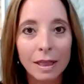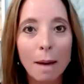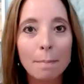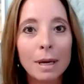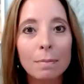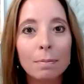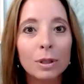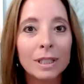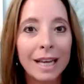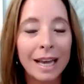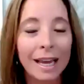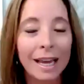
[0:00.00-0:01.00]
that people
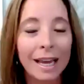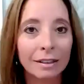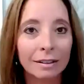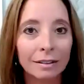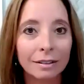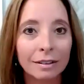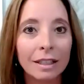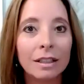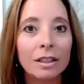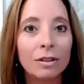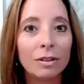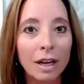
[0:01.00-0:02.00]
take in
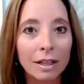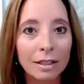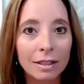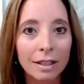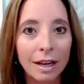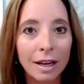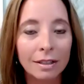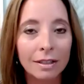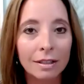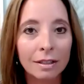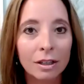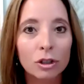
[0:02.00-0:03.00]
the United
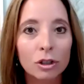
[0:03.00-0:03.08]
States,